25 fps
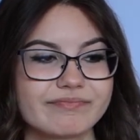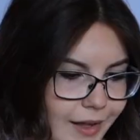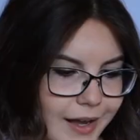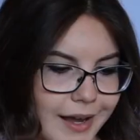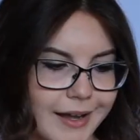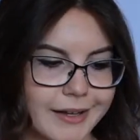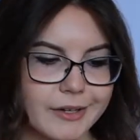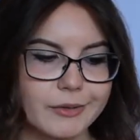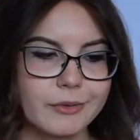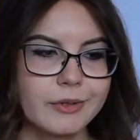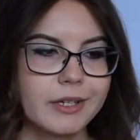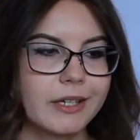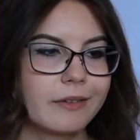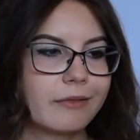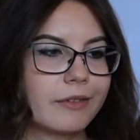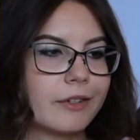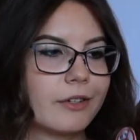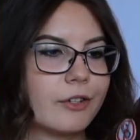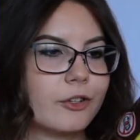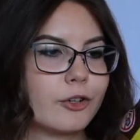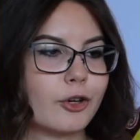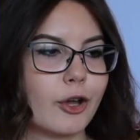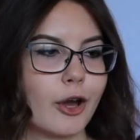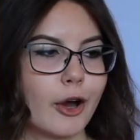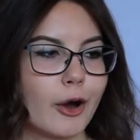I don't
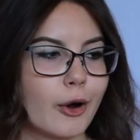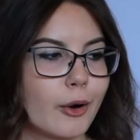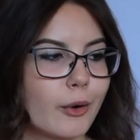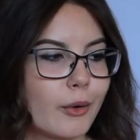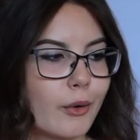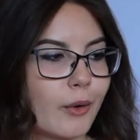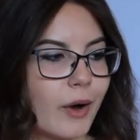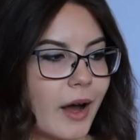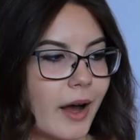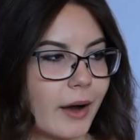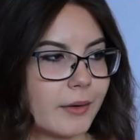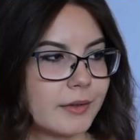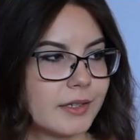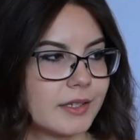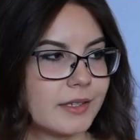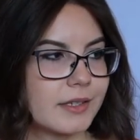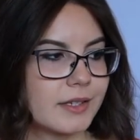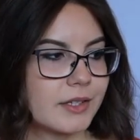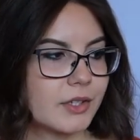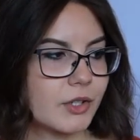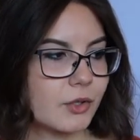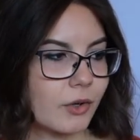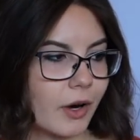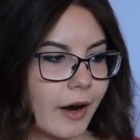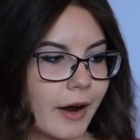even know how to
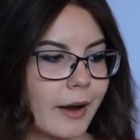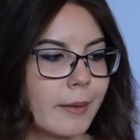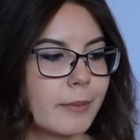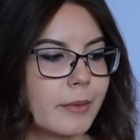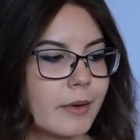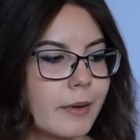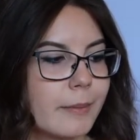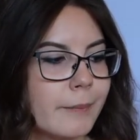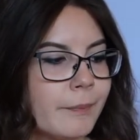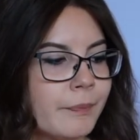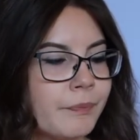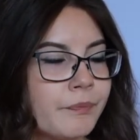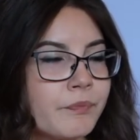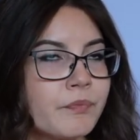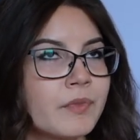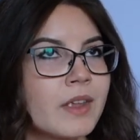describe them.